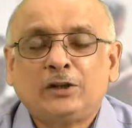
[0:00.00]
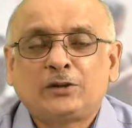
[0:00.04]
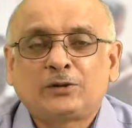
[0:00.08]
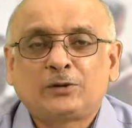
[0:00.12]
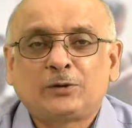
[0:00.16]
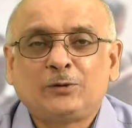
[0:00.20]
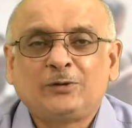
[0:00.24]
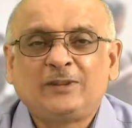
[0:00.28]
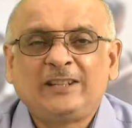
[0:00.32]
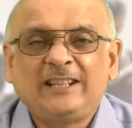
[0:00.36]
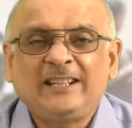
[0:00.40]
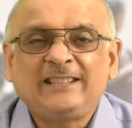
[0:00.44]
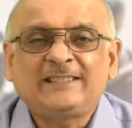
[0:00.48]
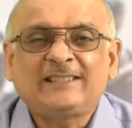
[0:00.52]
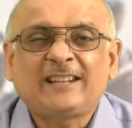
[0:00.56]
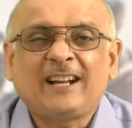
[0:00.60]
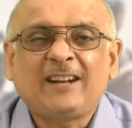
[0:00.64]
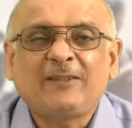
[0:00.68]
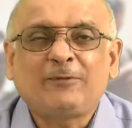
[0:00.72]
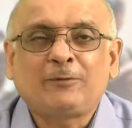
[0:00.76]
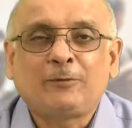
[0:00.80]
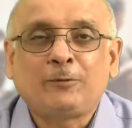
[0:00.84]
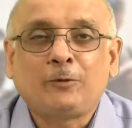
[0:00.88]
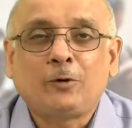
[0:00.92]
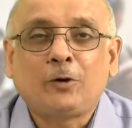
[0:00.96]
So these are
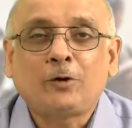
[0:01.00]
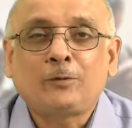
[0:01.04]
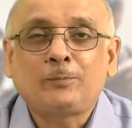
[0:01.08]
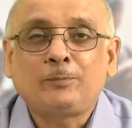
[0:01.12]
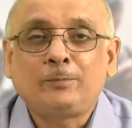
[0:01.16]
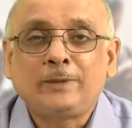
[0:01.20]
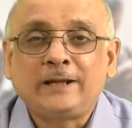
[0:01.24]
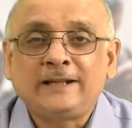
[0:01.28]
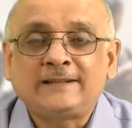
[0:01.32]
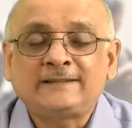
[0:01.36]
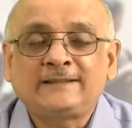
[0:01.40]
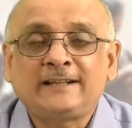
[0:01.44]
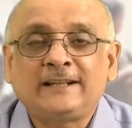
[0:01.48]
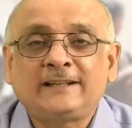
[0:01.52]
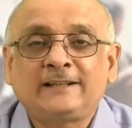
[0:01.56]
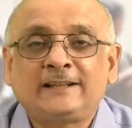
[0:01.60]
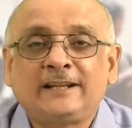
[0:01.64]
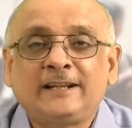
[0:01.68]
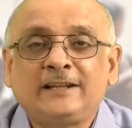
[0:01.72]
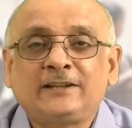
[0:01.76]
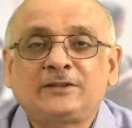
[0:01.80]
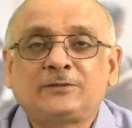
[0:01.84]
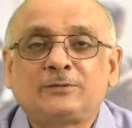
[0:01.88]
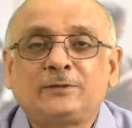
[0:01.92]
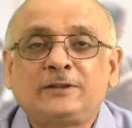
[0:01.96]
four basic
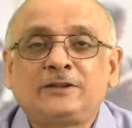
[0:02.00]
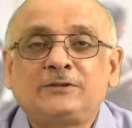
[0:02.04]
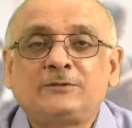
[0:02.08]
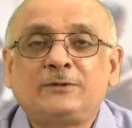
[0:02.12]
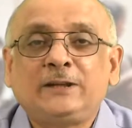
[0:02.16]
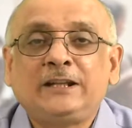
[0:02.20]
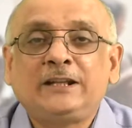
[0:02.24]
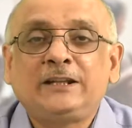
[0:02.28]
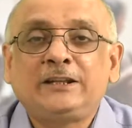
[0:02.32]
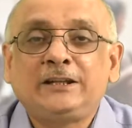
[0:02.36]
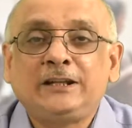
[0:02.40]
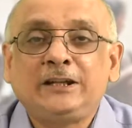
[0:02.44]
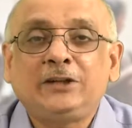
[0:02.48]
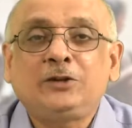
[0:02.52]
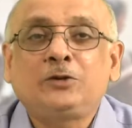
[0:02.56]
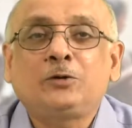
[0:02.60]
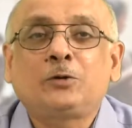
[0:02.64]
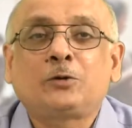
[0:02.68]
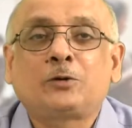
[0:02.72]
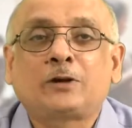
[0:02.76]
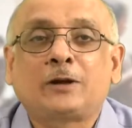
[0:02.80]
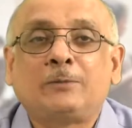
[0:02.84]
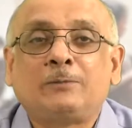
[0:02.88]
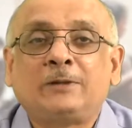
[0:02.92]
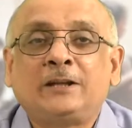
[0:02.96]
things which we need to
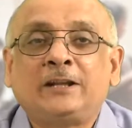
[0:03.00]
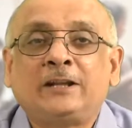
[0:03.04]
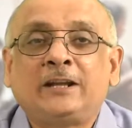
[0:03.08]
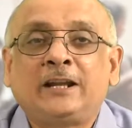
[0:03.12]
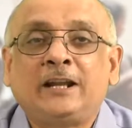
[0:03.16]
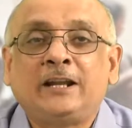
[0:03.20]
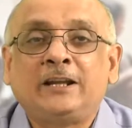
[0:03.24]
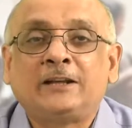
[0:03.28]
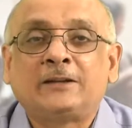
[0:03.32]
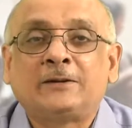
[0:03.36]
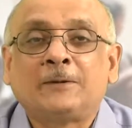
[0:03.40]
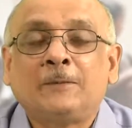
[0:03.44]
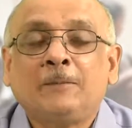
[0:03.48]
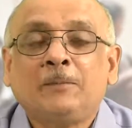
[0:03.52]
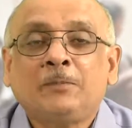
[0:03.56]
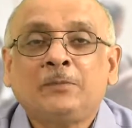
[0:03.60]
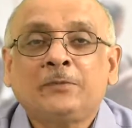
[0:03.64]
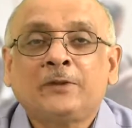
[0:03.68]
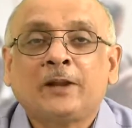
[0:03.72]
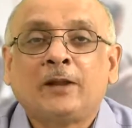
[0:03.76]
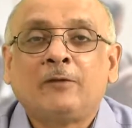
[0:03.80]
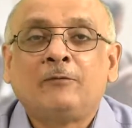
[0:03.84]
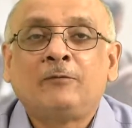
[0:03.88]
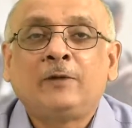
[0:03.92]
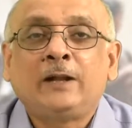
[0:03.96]
communicate
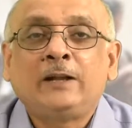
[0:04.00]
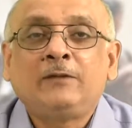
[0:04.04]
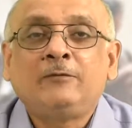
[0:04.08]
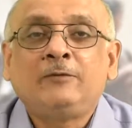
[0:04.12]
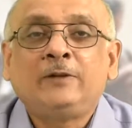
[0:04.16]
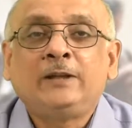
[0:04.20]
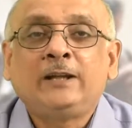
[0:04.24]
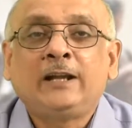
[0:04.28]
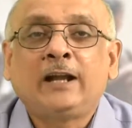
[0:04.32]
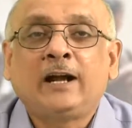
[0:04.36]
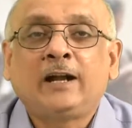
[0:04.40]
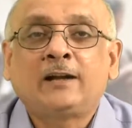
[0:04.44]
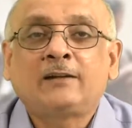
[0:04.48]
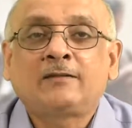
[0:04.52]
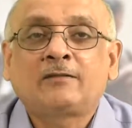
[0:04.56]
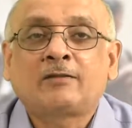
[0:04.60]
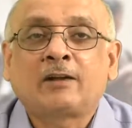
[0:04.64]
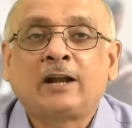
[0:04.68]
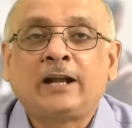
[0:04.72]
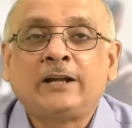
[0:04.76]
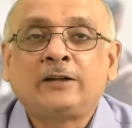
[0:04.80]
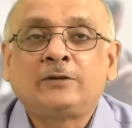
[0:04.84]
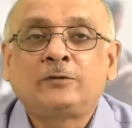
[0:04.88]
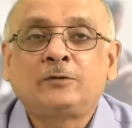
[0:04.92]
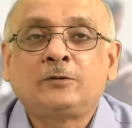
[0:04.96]
when we are
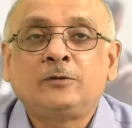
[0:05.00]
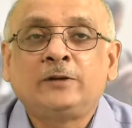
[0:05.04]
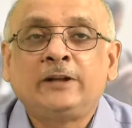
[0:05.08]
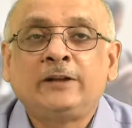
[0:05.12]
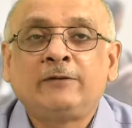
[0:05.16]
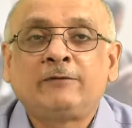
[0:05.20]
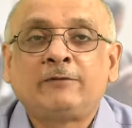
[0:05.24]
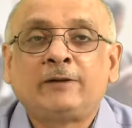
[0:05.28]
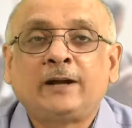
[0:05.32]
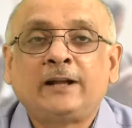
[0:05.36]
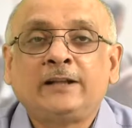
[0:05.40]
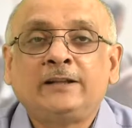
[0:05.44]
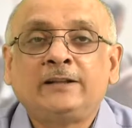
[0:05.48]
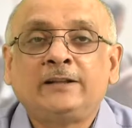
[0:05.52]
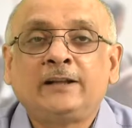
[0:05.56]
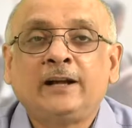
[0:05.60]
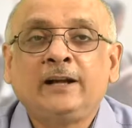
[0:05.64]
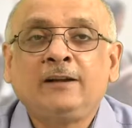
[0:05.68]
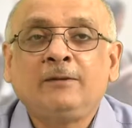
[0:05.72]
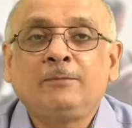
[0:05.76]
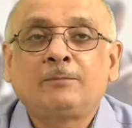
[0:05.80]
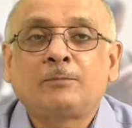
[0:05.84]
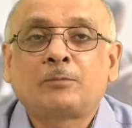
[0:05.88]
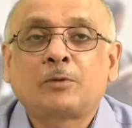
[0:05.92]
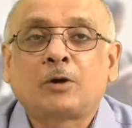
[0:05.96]
trying to define
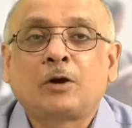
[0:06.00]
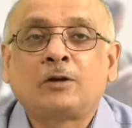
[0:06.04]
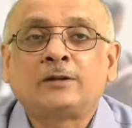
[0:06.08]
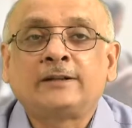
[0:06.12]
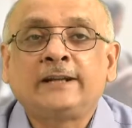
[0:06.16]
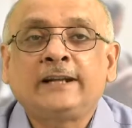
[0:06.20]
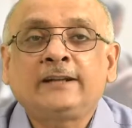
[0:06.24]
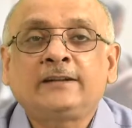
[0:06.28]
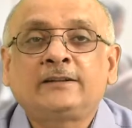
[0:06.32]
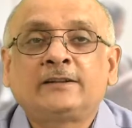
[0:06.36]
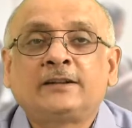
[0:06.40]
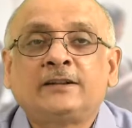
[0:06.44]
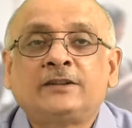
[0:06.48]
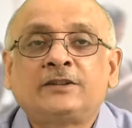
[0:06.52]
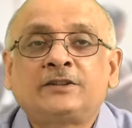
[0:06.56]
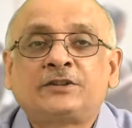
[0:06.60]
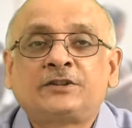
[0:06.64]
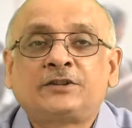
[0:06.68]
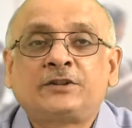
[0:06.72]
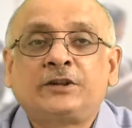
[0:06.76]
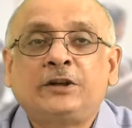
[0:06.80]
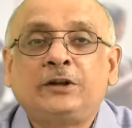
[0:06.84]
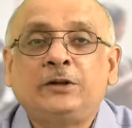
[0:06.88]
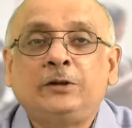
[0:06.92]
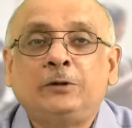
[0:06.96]
the project
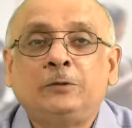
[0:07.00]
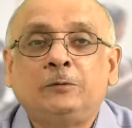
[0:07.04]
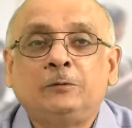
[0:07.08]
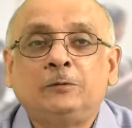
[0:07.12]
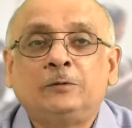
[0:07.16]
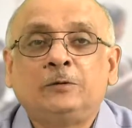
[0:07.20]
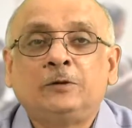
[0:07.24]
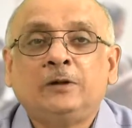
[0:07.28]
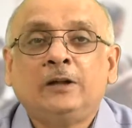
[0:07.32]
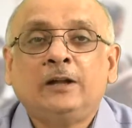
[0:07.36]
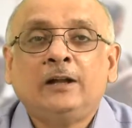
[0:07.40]
schedule.